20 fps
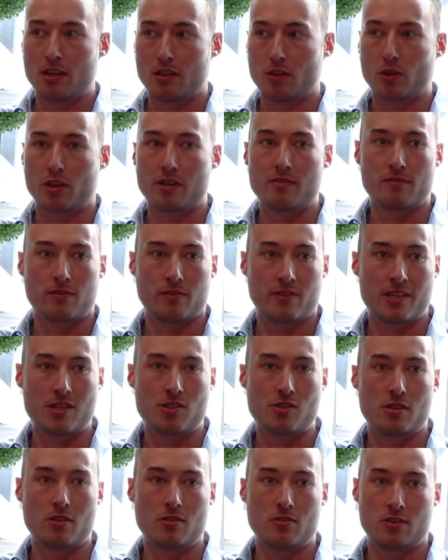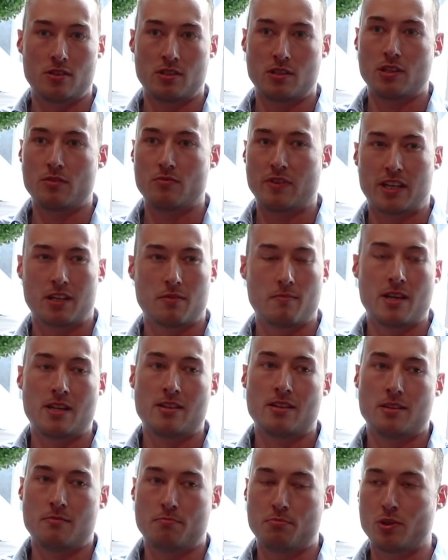looking for issues and
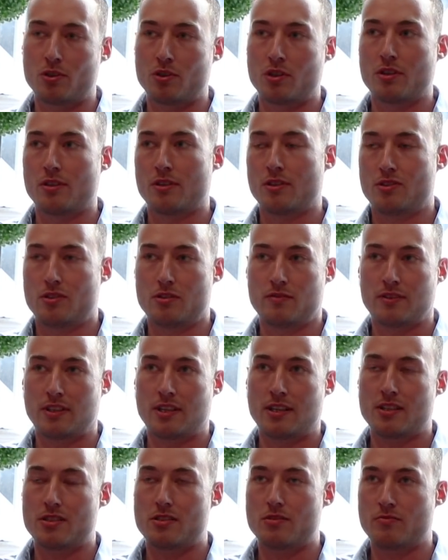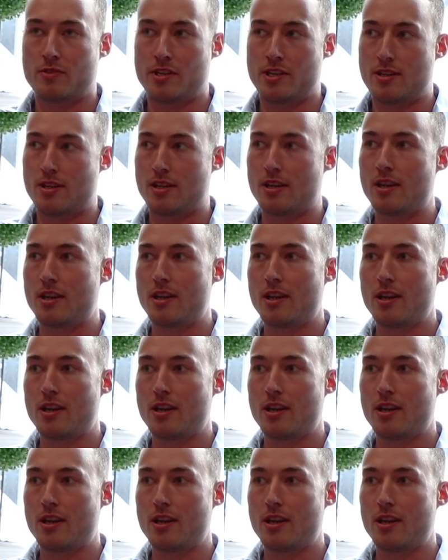recommended a book and stuff like that to read.